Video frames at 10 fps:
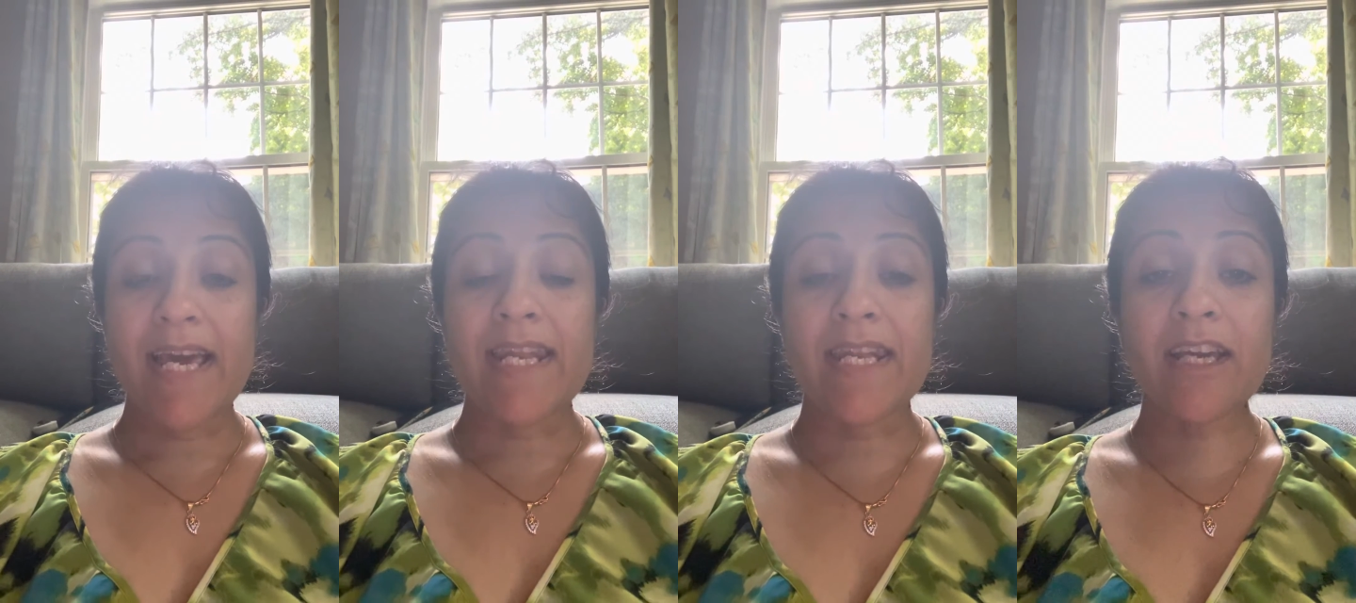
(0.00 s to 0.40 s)

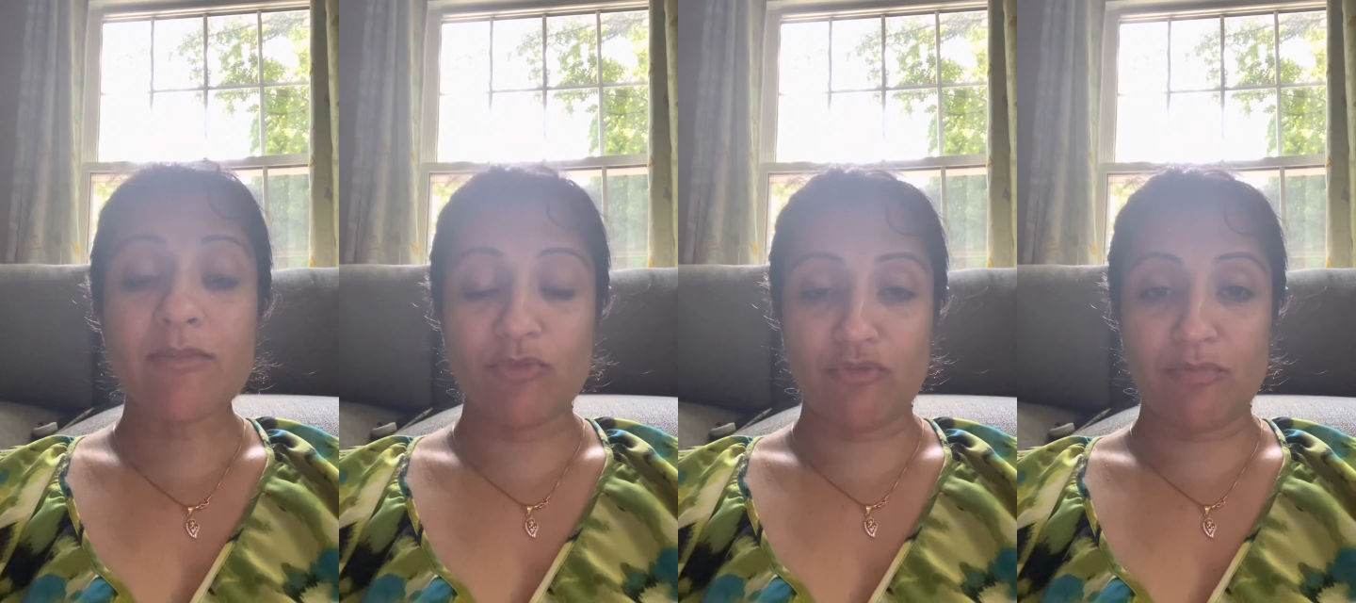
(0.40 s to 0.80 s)
neck
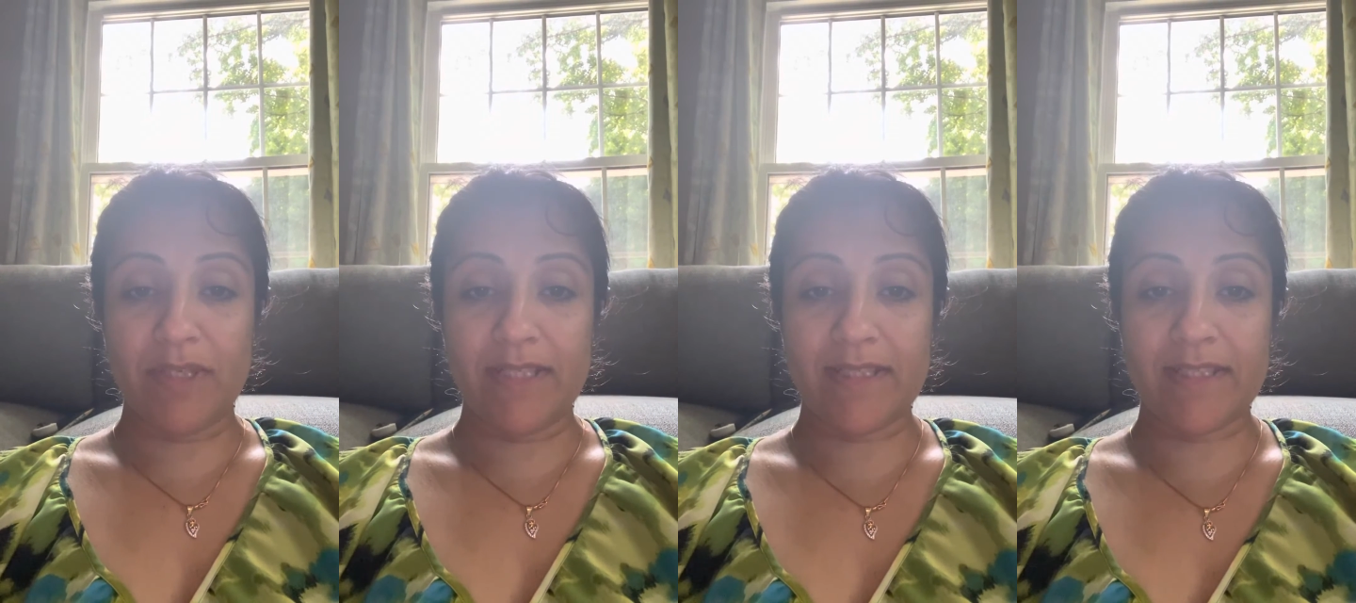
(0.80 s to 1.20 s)

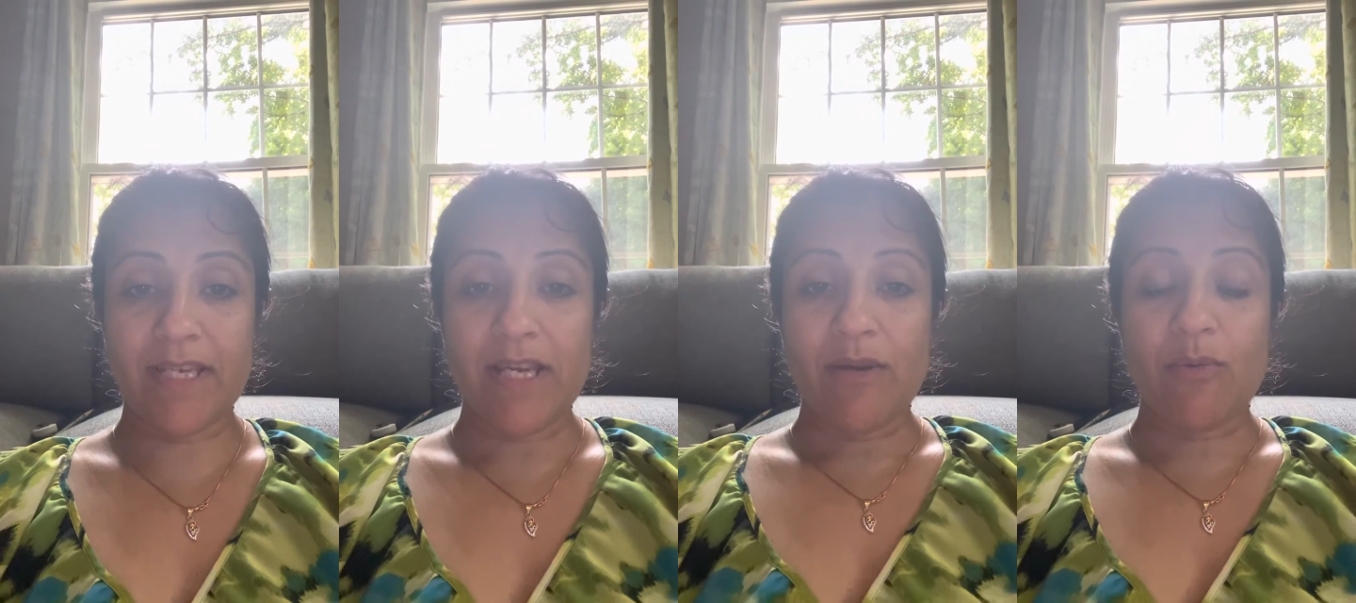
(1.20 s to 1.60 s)
movements
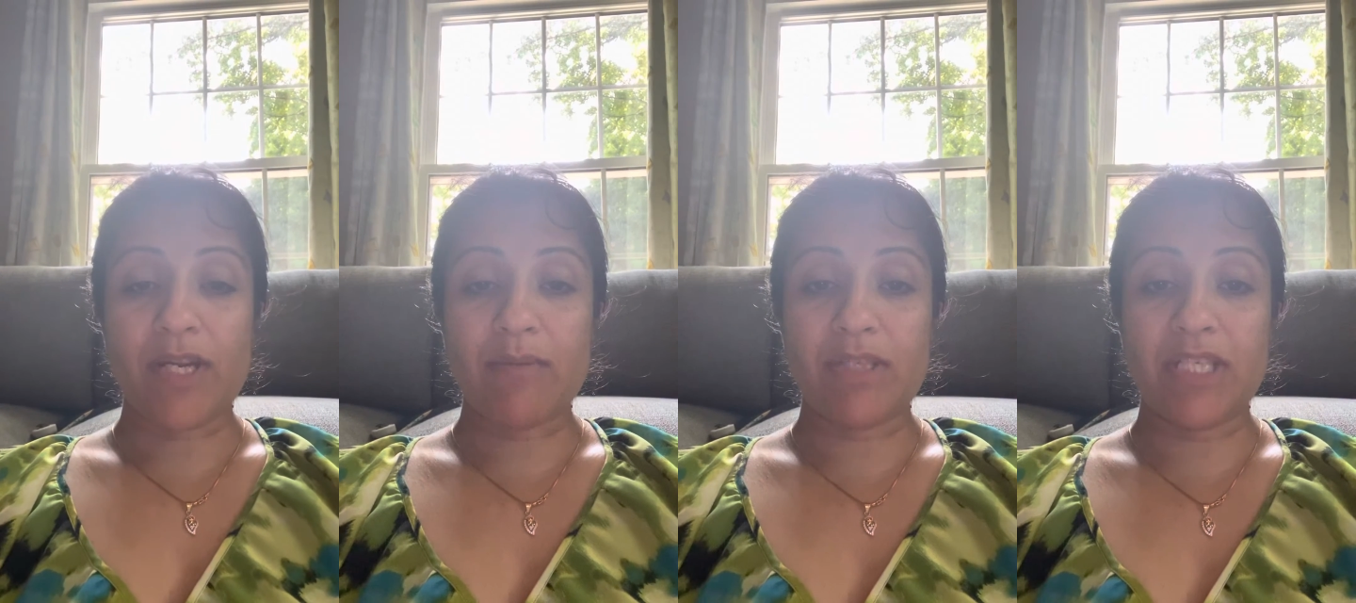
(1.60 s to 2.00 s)
when
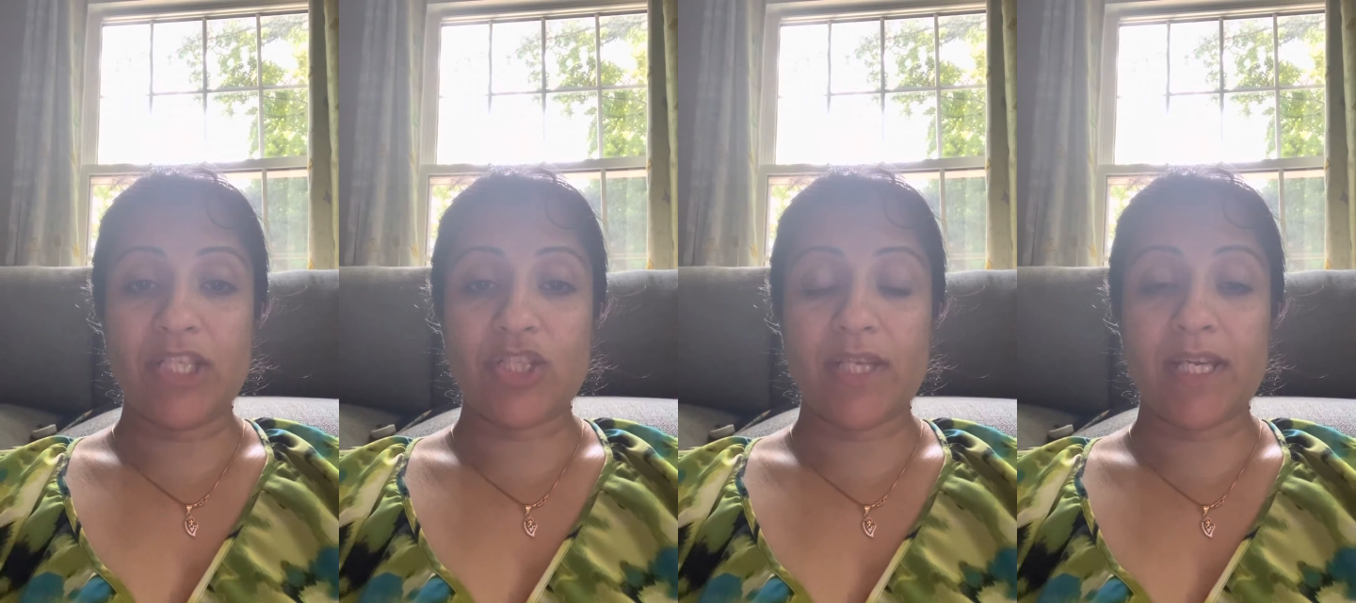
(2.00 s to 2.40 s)
I'm
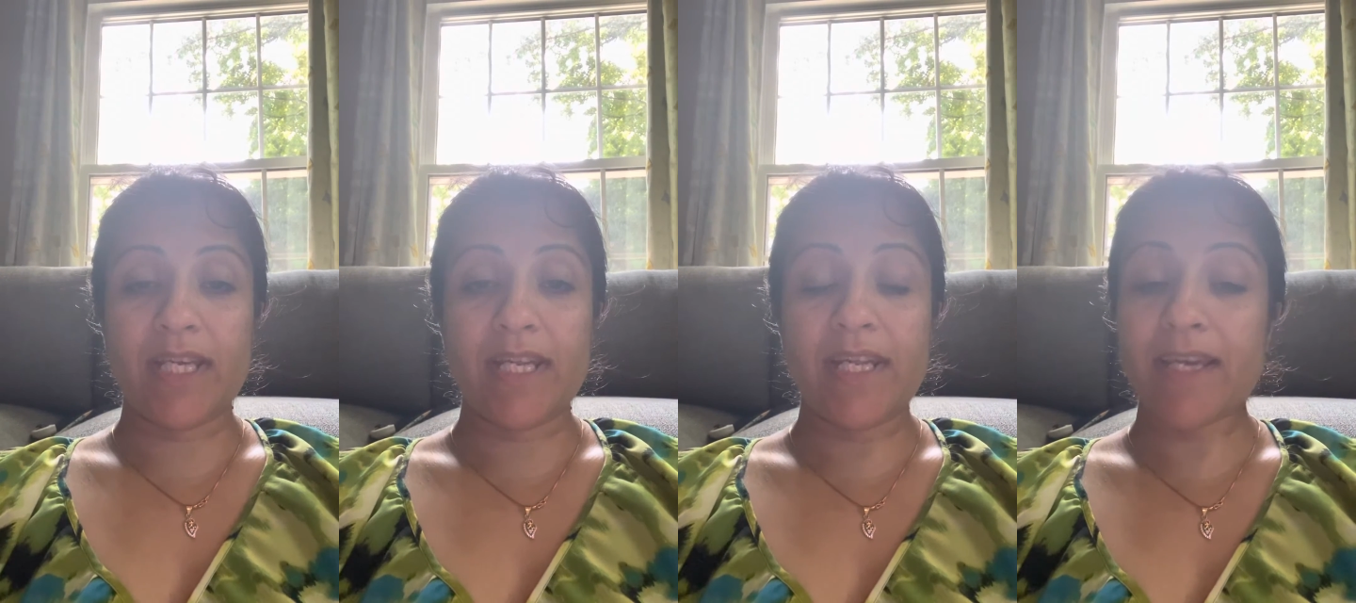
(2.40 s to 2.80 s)
teaching
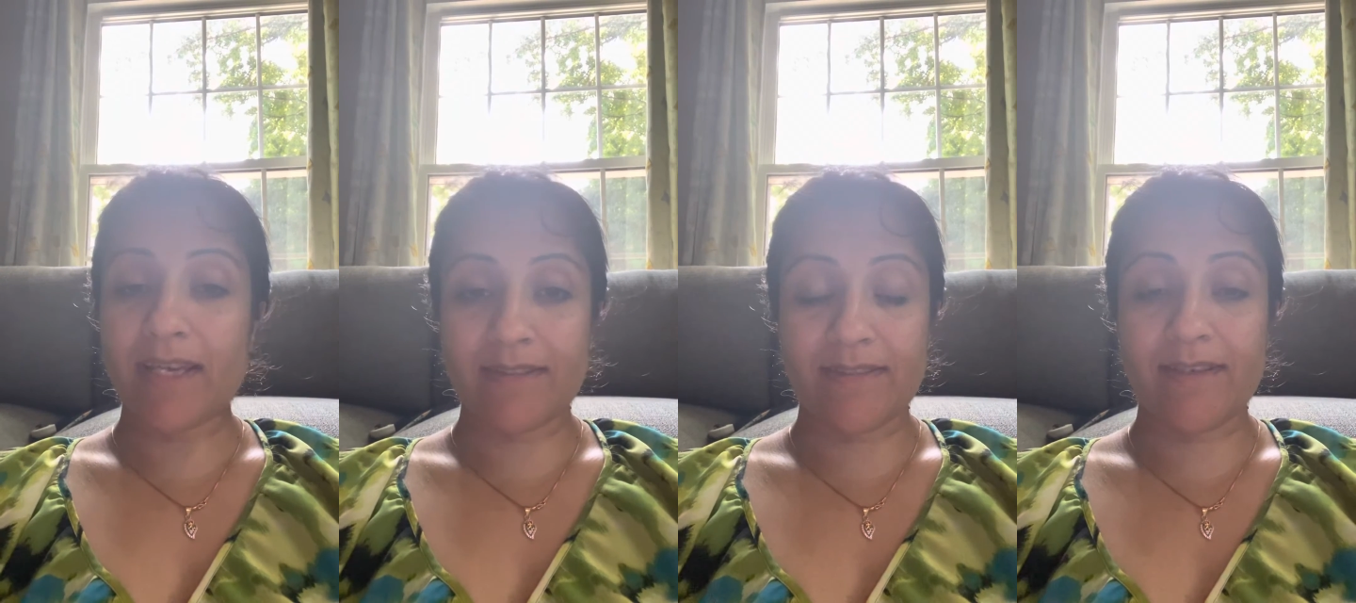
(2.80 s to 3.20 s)
neck
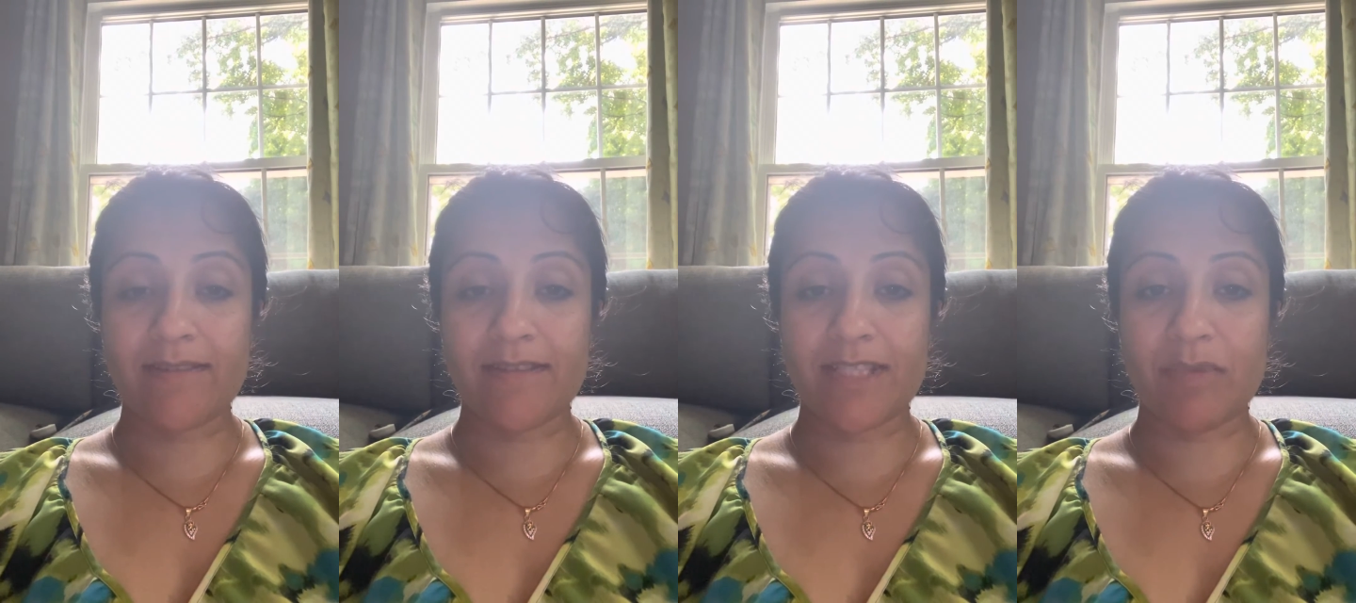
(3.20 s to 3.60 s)

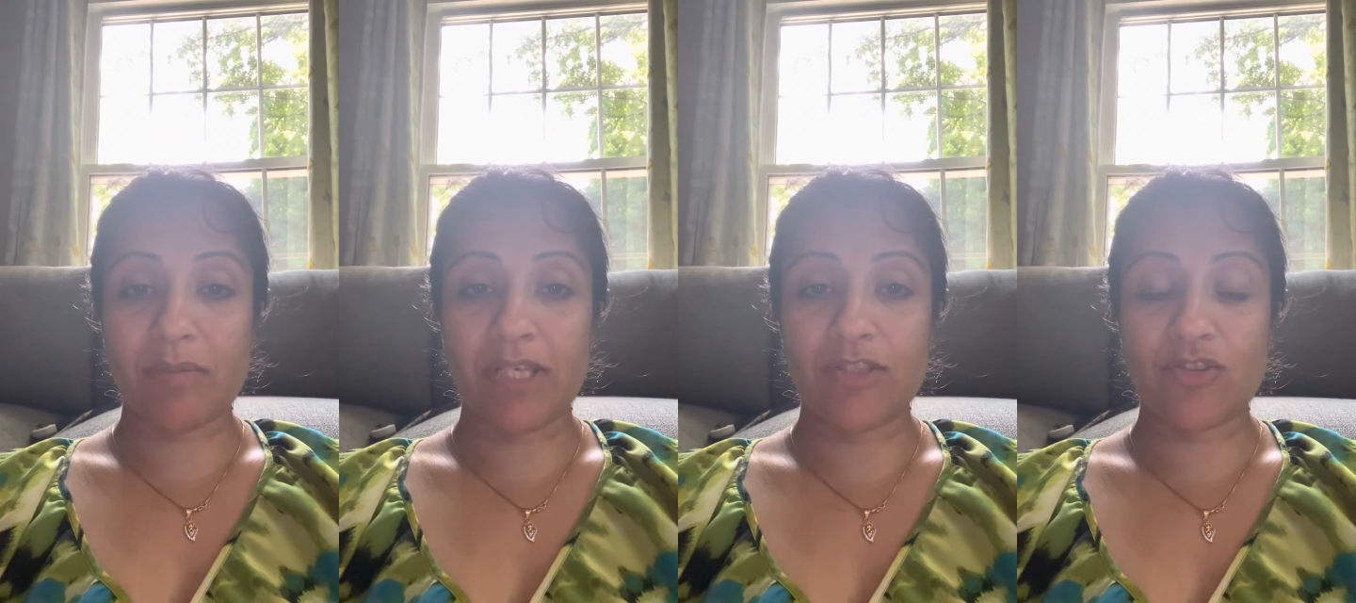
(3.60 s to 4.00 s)
exercises to my
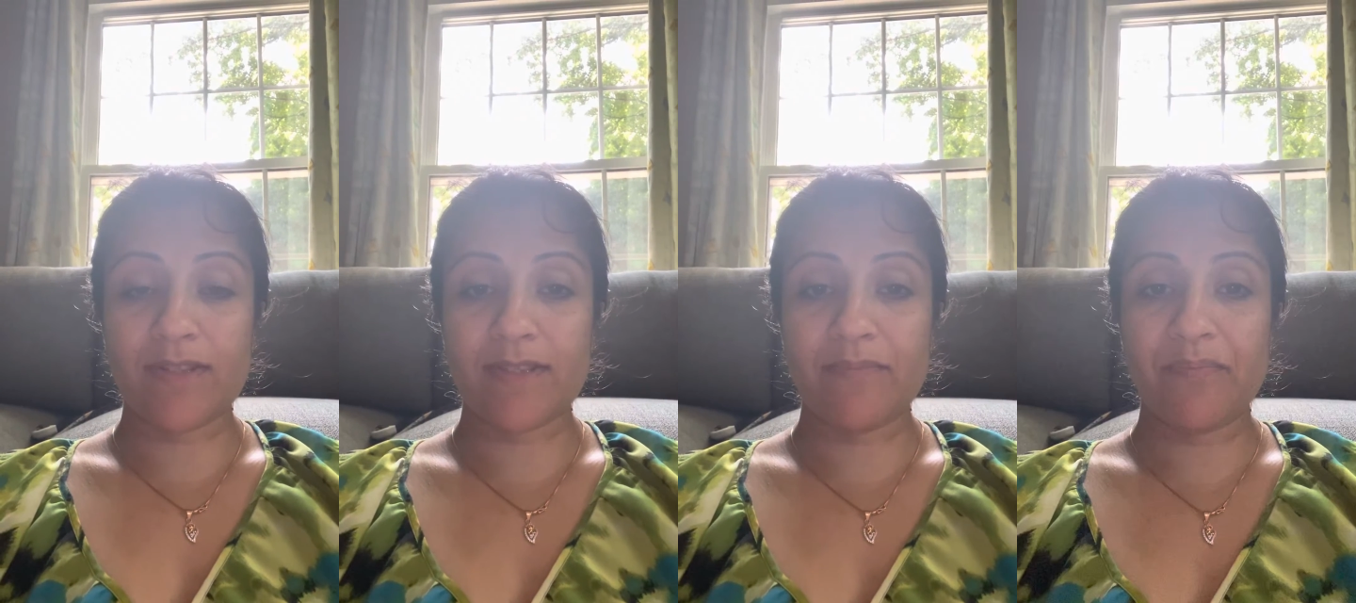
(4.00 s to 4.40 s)
patients.